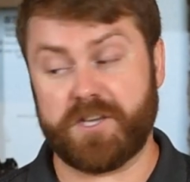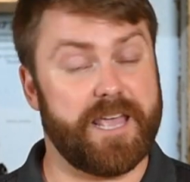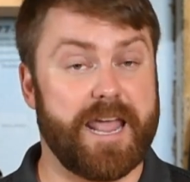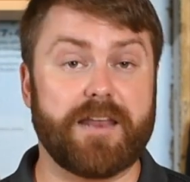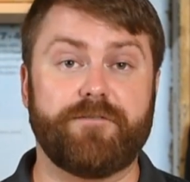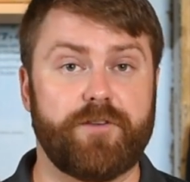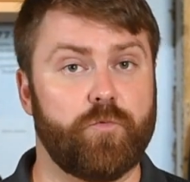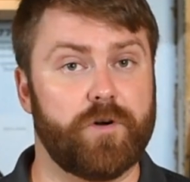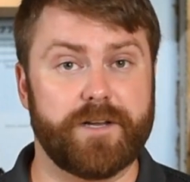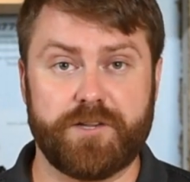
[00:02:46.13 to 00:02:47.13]
You can if you
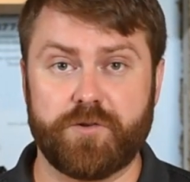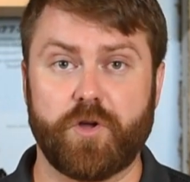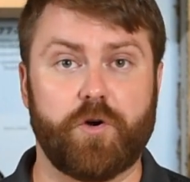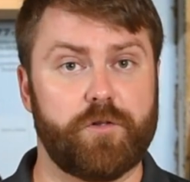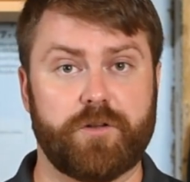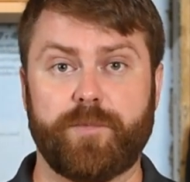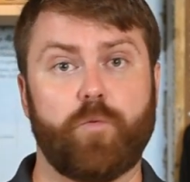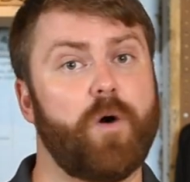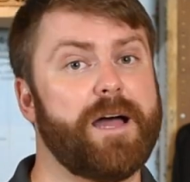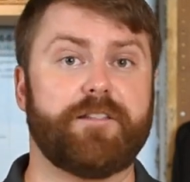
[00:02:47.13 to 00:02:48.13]
want. You can go a little bit
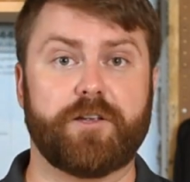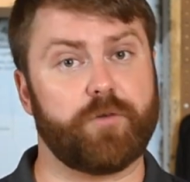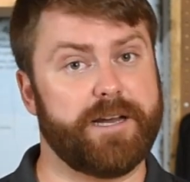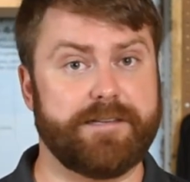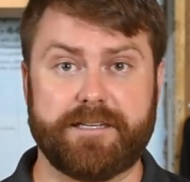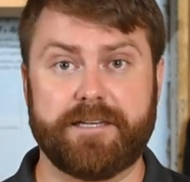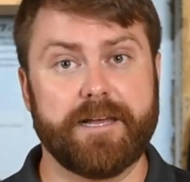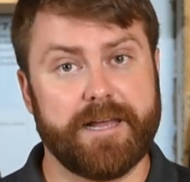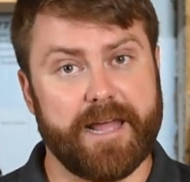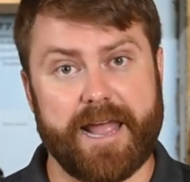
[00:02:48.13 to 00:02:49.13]
wild and crazy
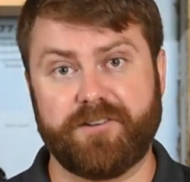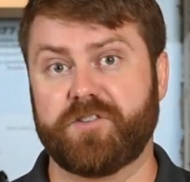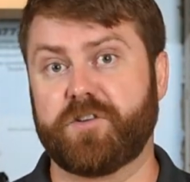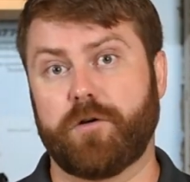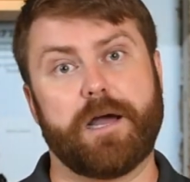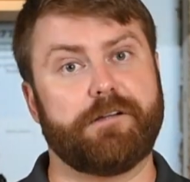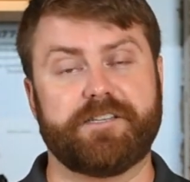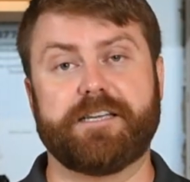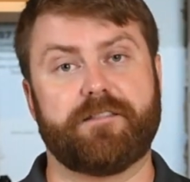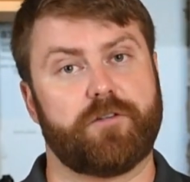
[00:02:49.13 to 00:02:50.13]
and just go out
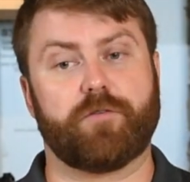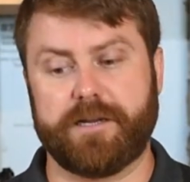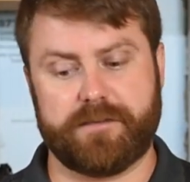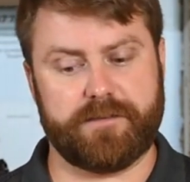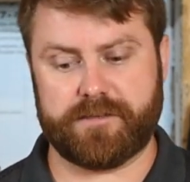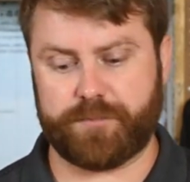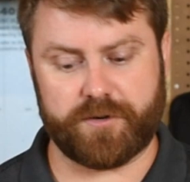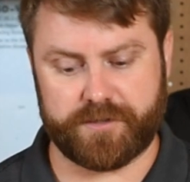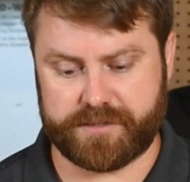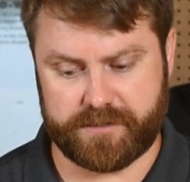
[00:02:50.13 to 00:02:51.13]
and get the craziest
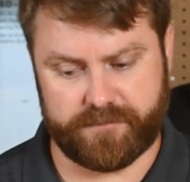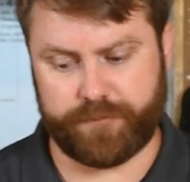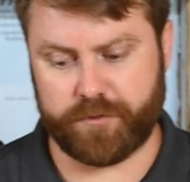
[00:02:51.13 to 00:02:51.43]
person,